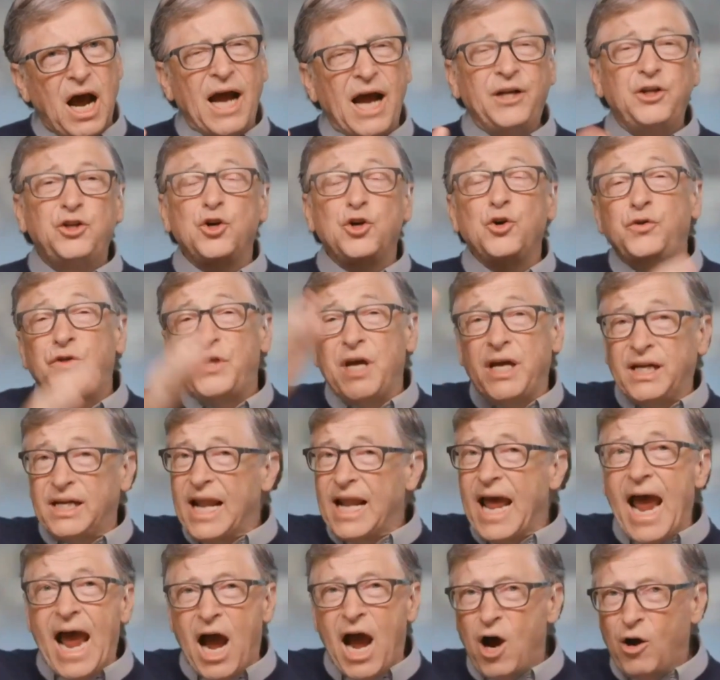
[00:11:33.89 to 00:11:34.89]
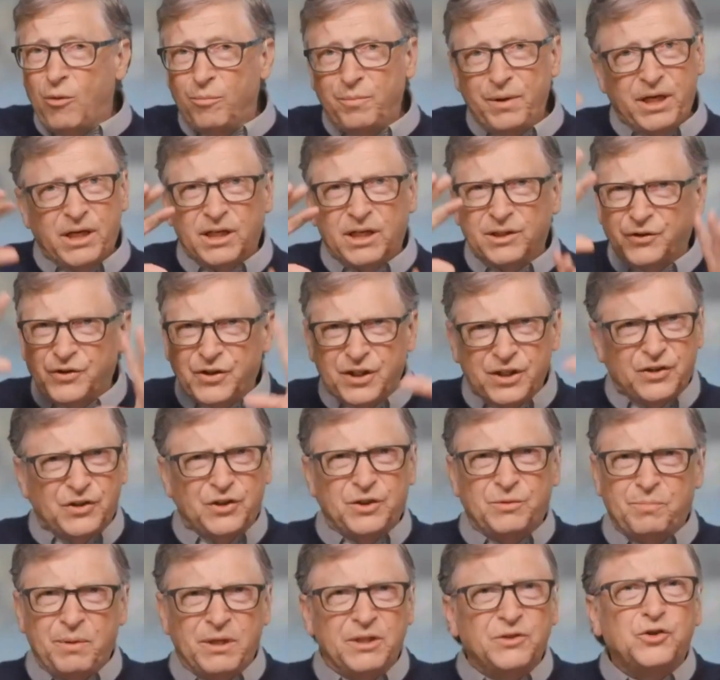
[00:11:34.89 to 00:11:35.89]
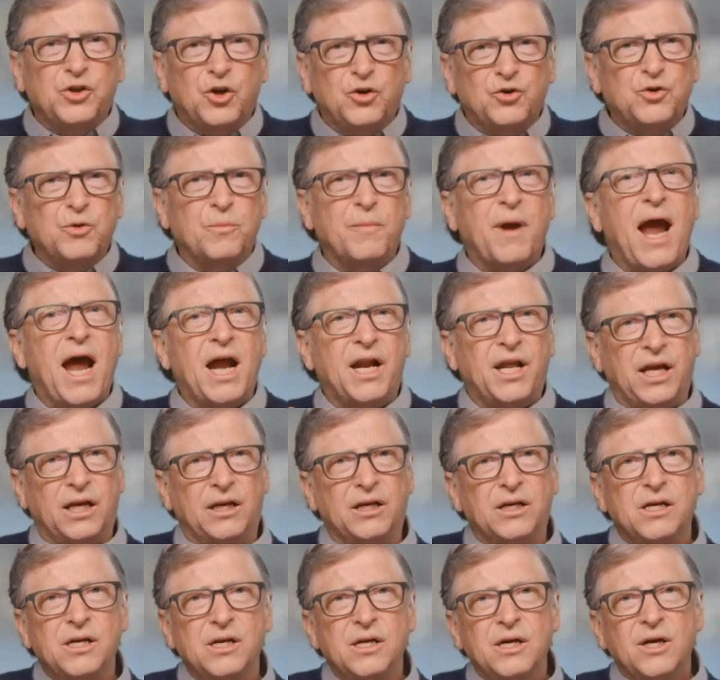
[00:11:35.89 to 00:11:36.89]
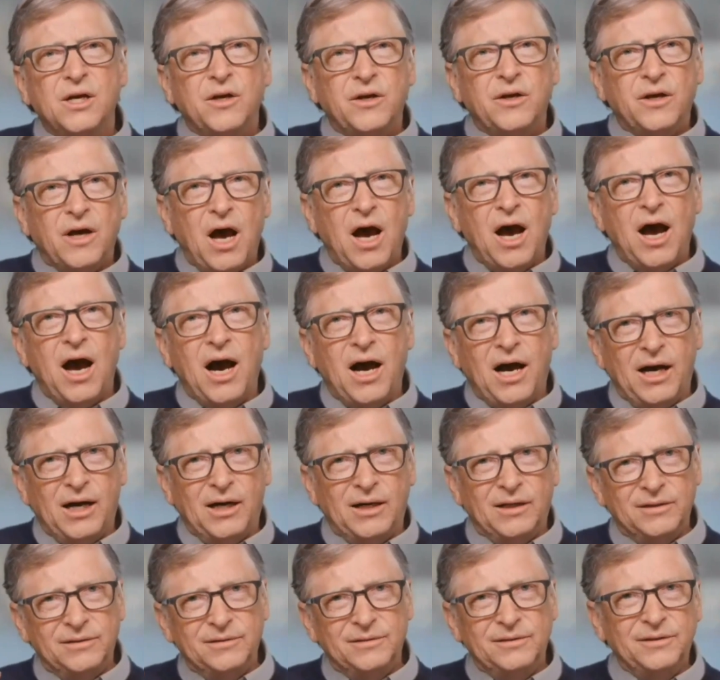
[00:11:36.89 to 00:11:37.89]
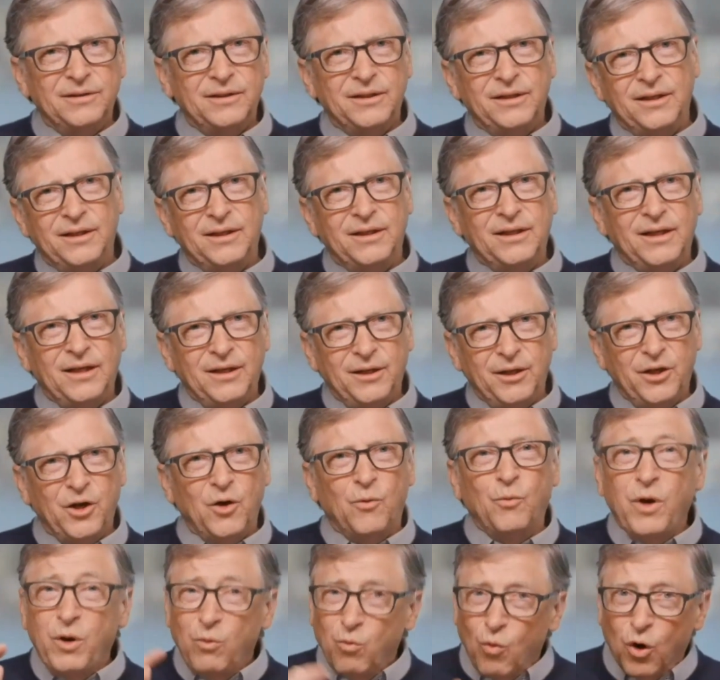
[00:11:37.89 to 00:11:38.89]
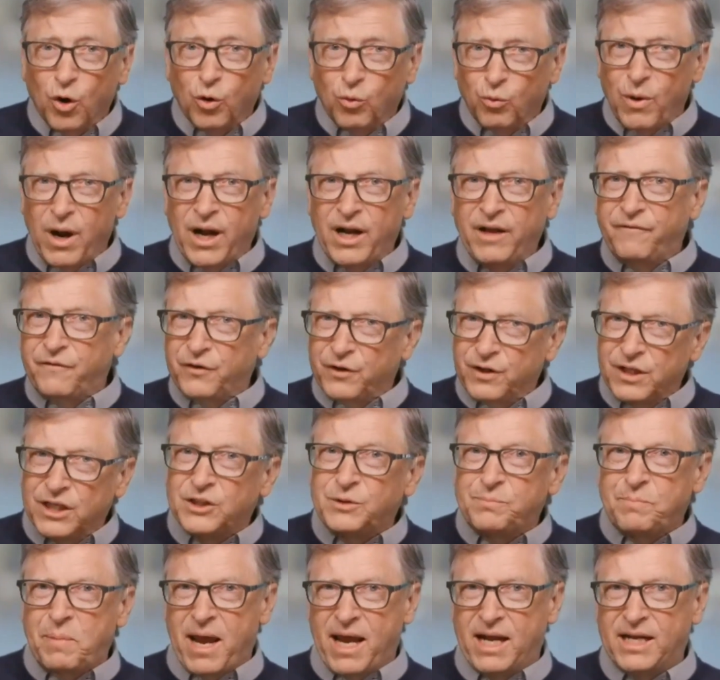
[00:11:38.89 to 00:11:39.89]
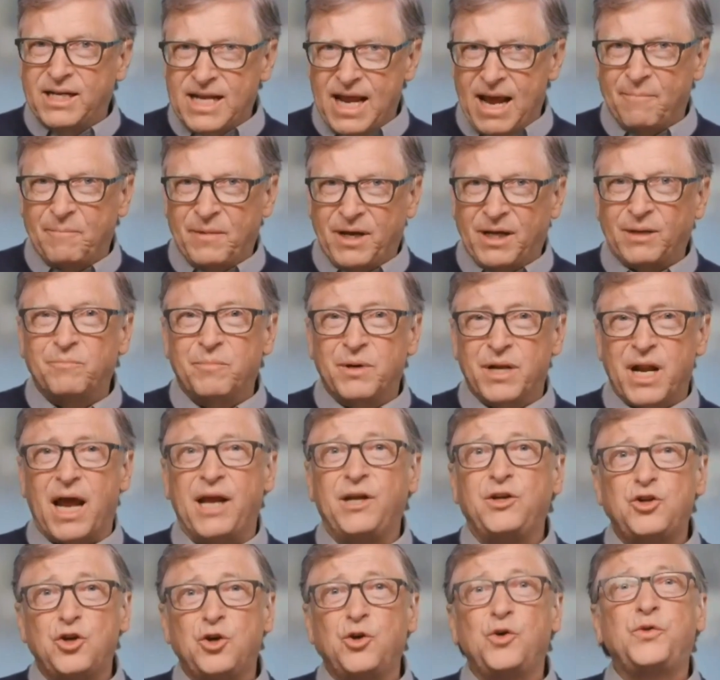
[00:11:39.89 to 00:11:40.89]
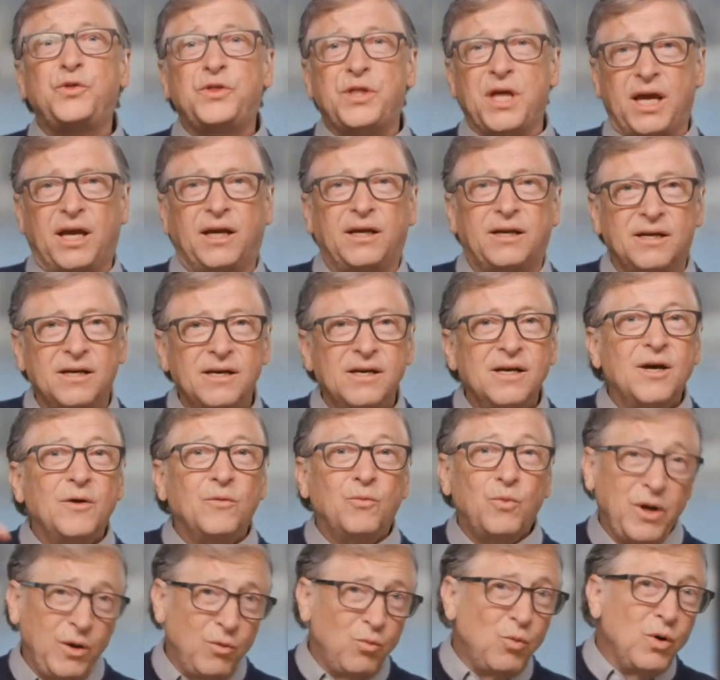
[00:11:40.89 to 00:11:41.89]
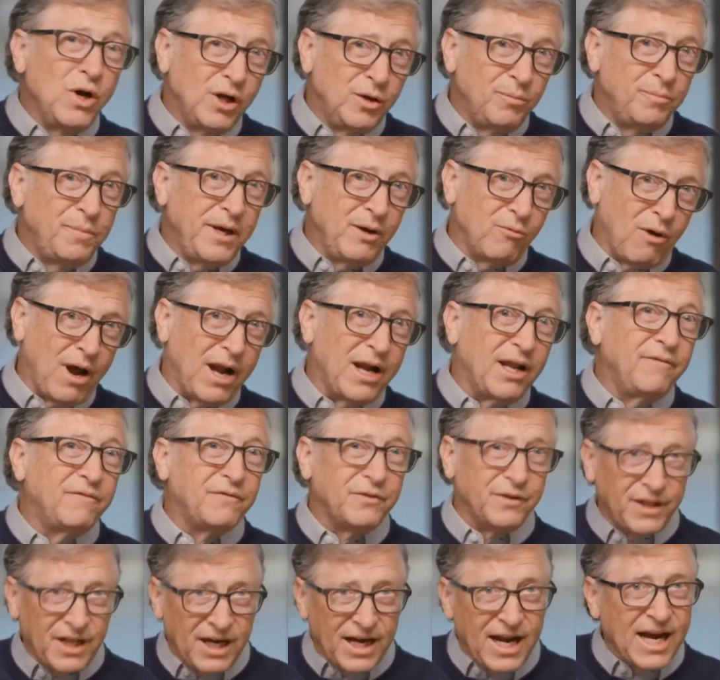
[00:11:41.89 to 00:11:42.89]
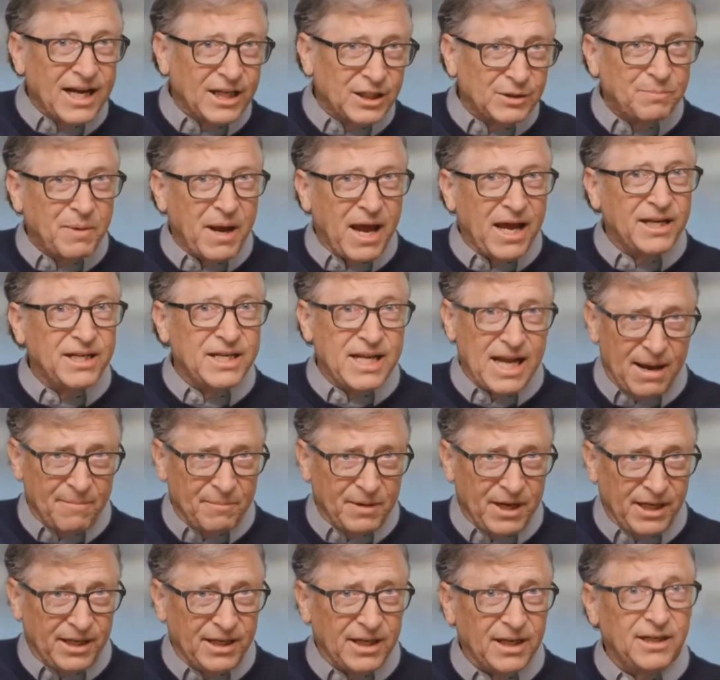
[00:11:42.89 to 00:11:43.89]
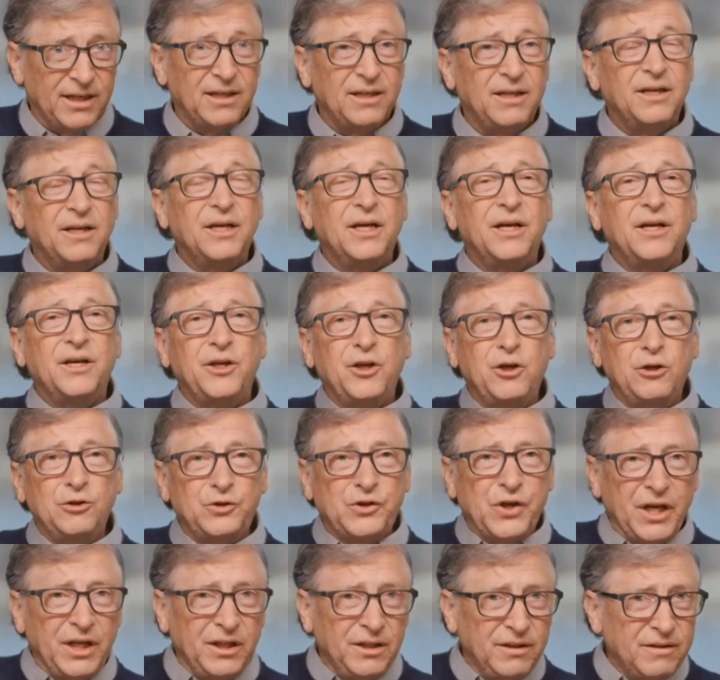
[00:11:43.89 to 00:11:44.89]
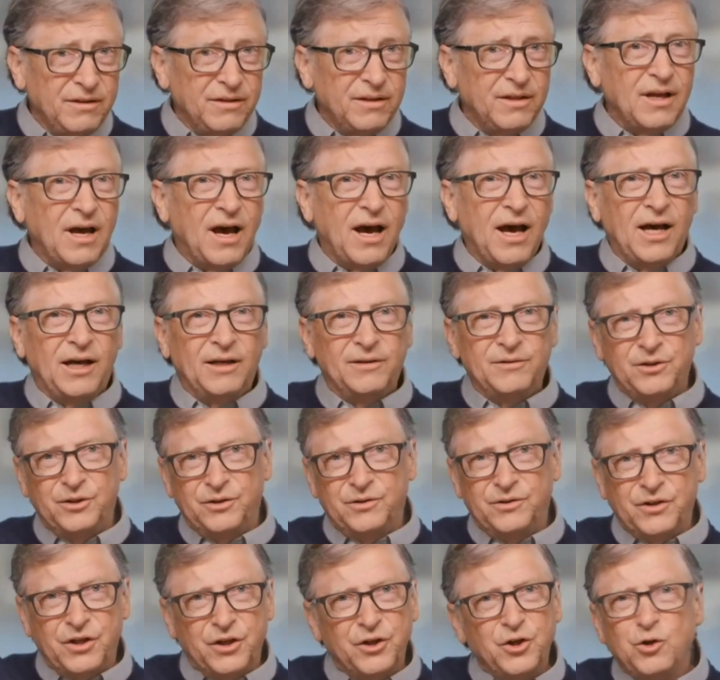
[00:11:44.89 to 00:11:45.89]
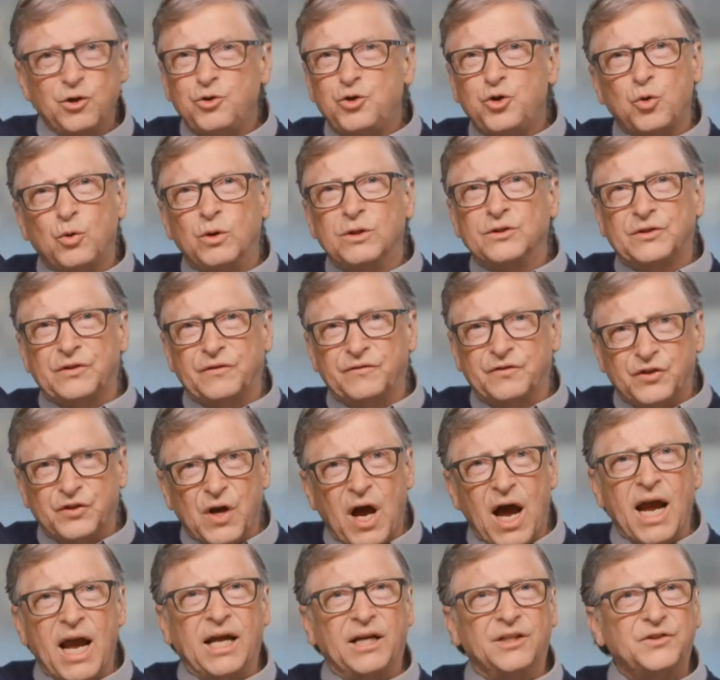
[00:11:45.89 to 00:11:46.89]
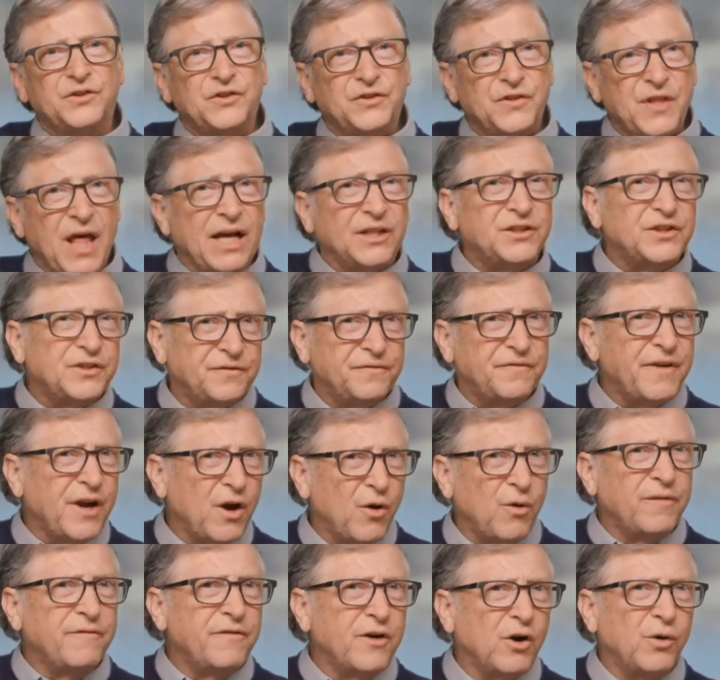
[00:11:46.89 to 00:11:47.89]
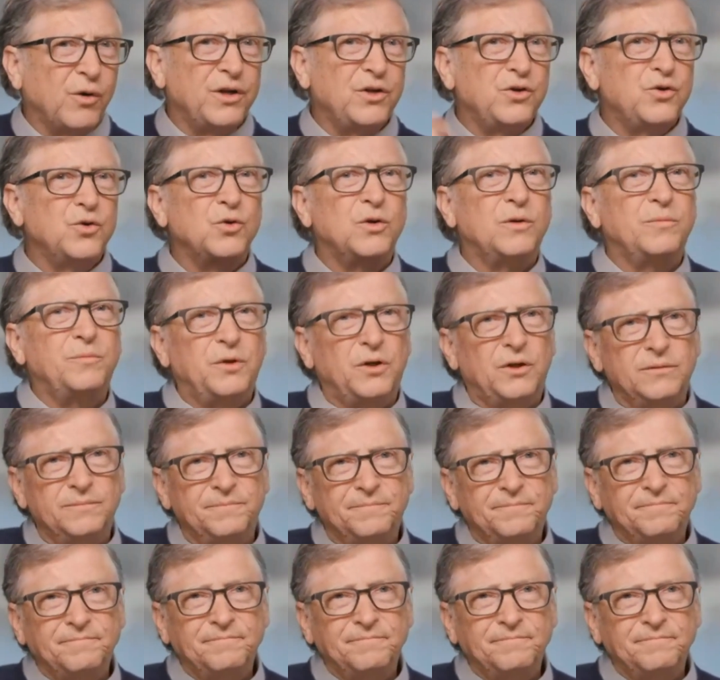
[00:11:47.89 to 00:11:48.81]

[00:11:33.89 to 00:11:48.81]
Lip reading: I do think now, because this has been so dramatic, we weren't ready for this pandemic, but I do think we will be ready for the next pandemic. And using the new tools of science, that's very, very doable.